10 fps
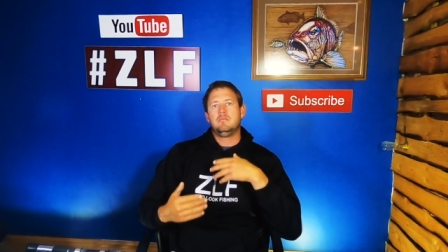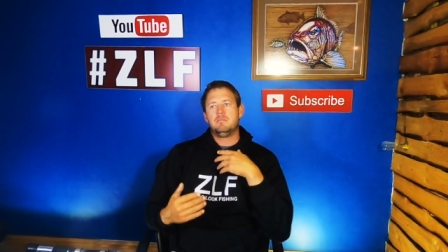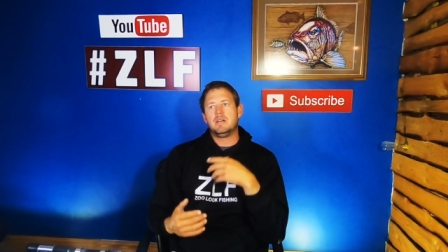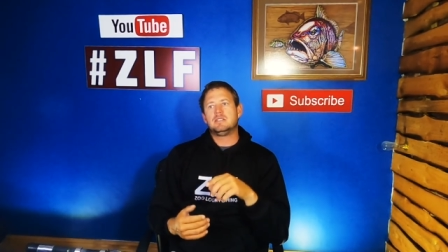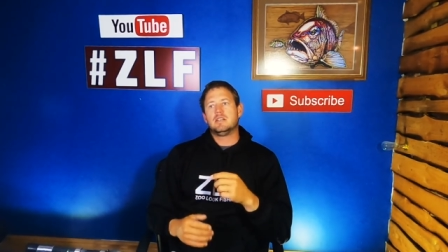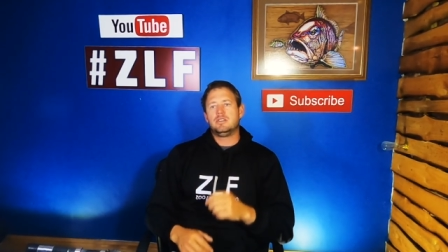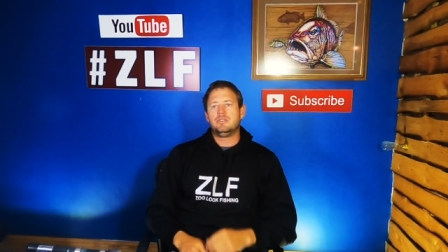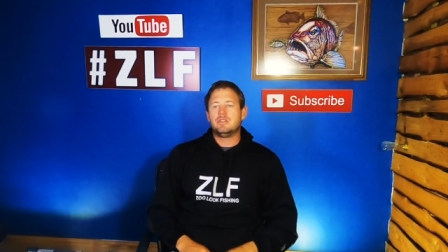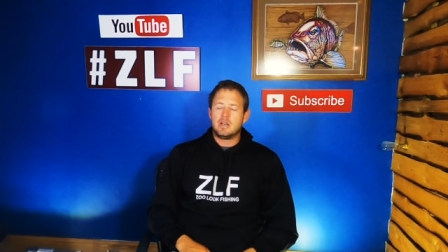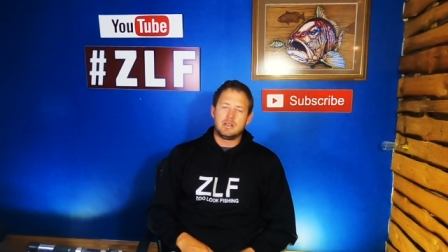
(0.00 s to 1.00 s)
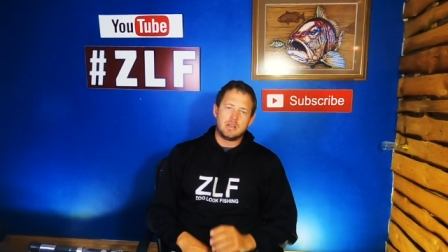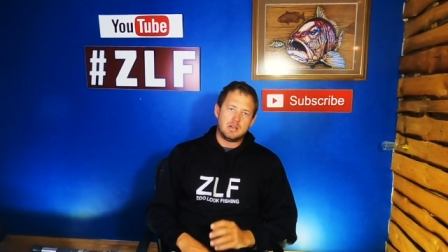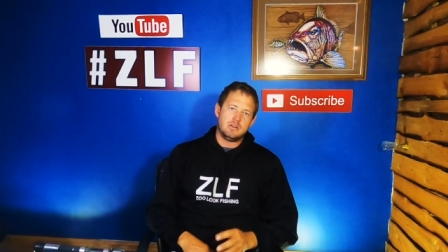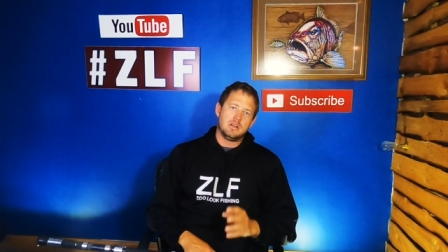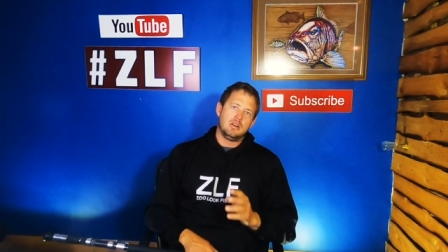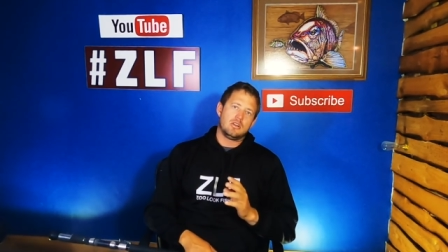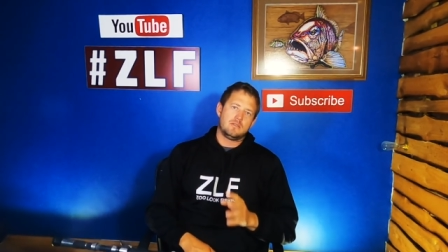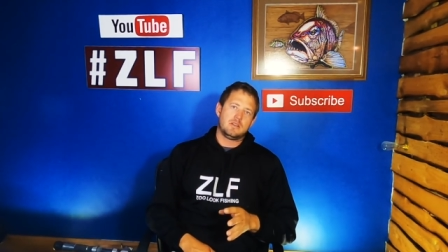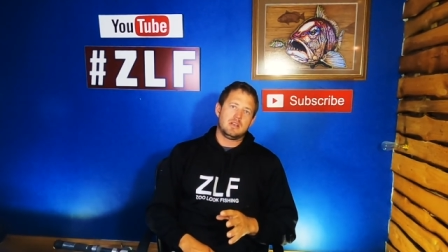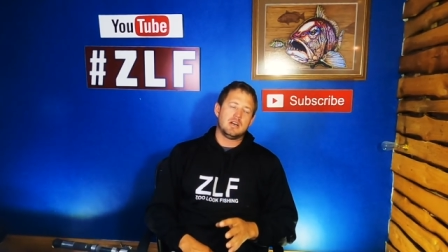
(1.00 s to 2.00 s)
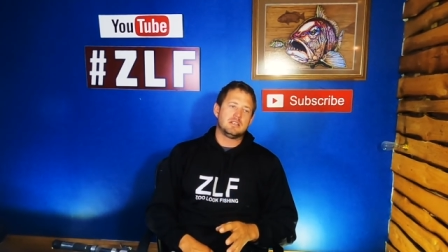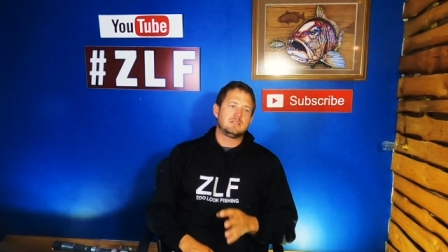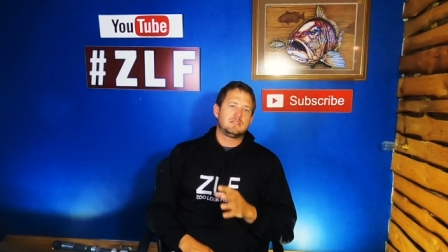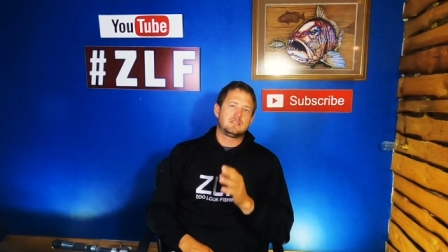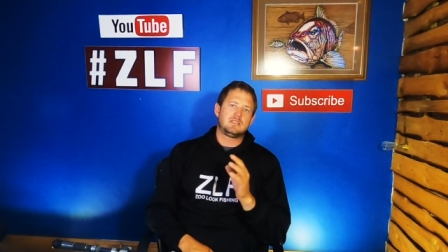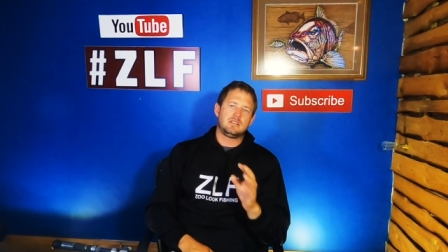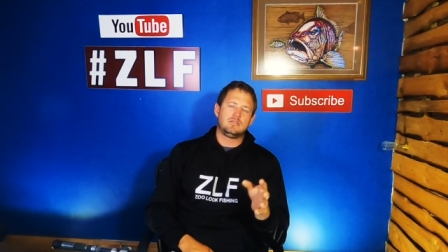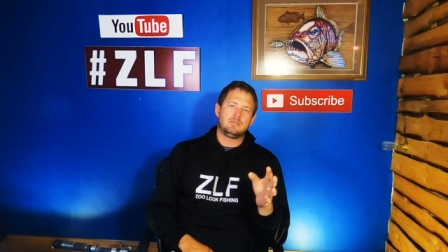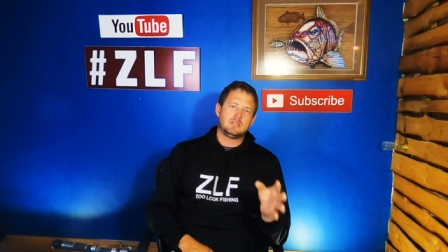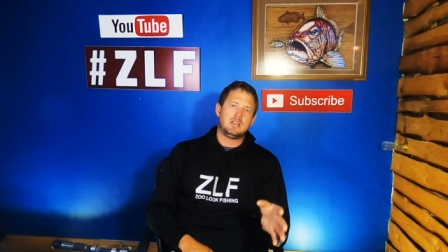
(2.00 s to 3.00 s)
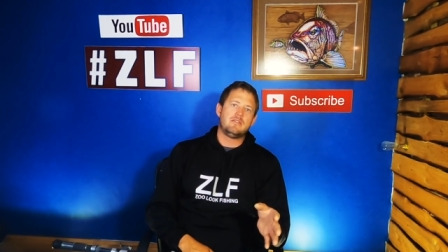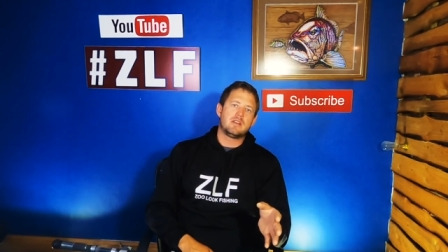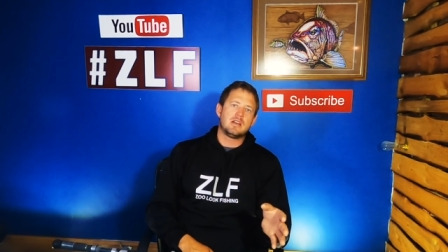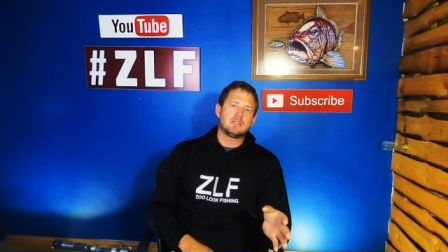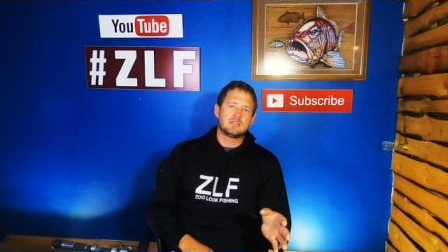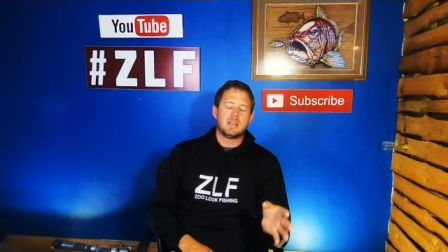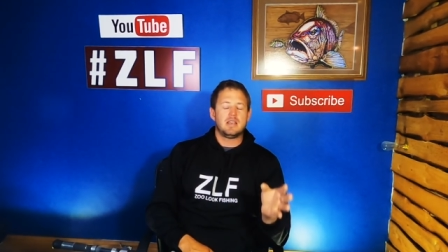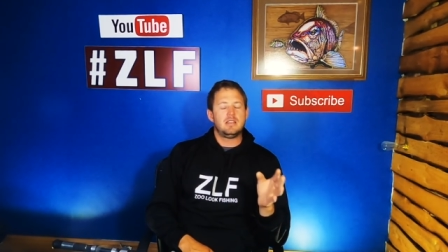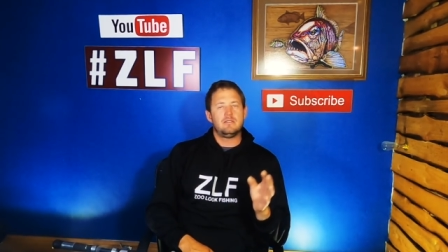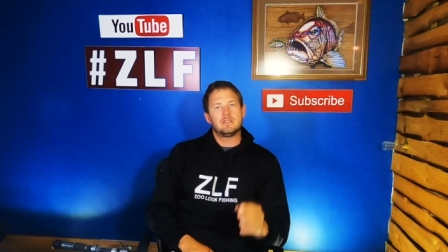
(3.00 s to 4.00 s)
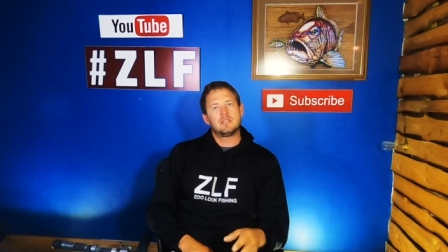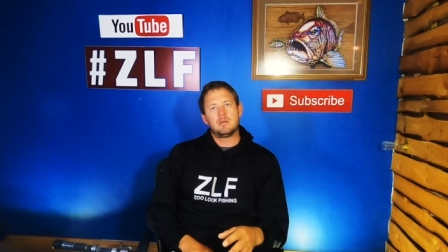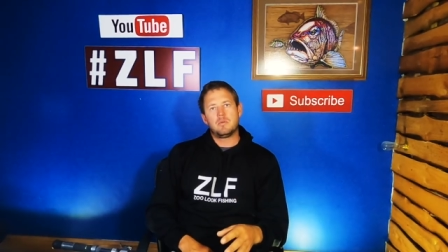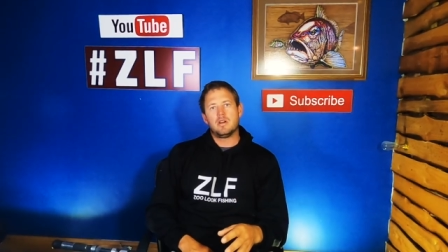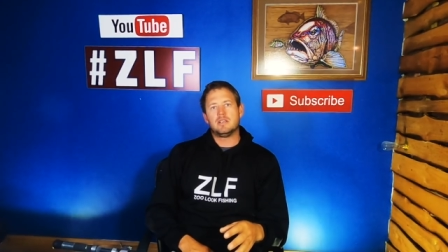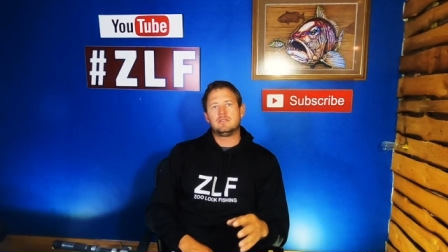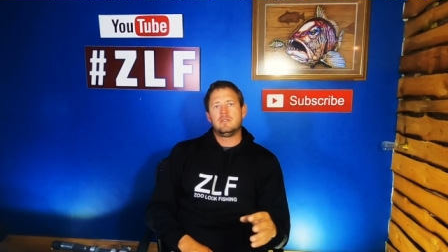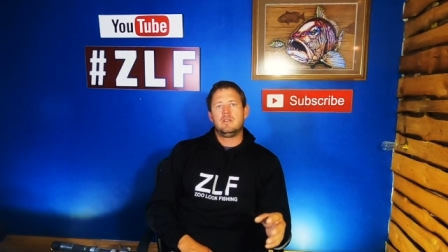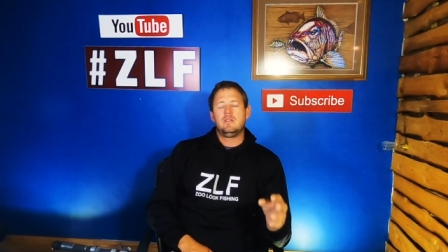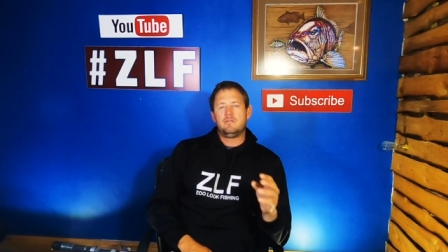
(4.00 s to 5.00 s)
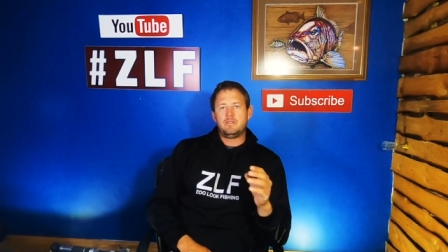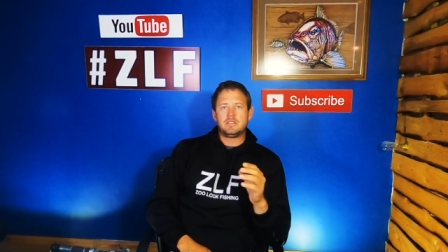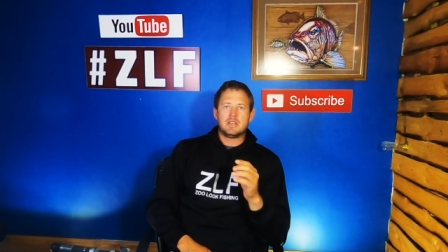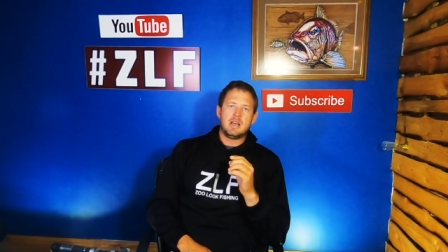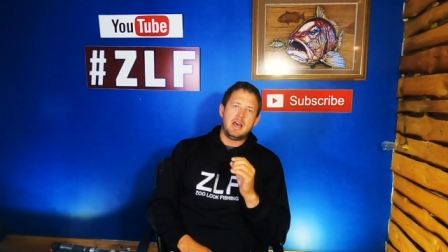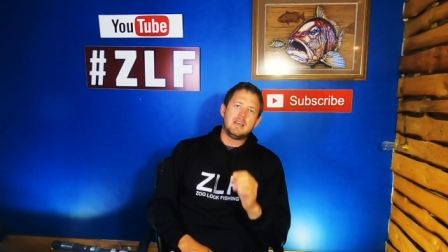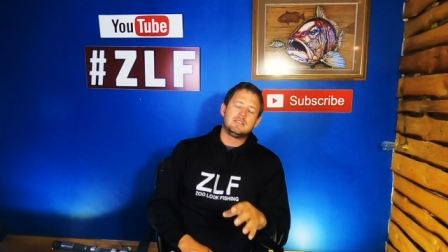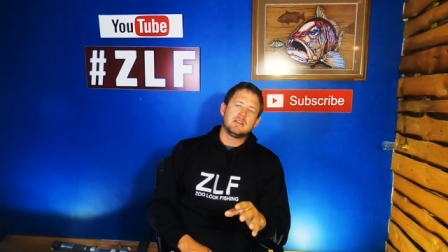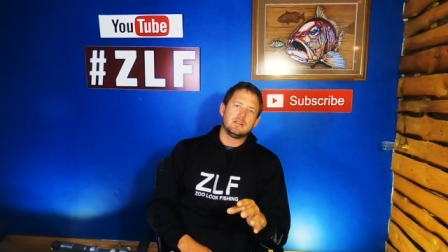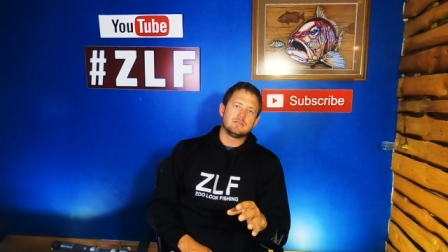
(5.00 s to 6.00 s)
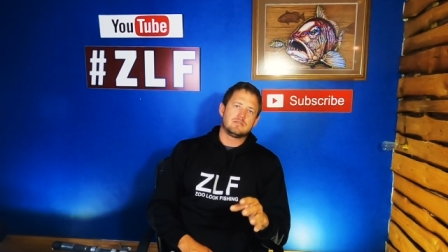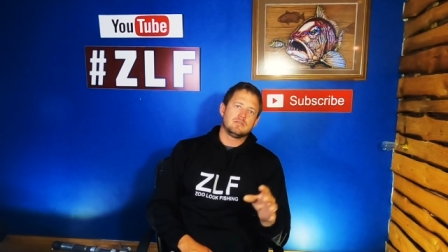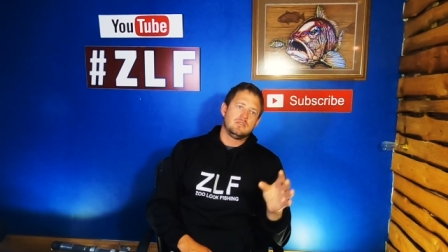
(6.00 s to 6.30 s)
but I, knew, I know a lot of the guys stick to a 7 ounce and even some guys fish a 8 ounce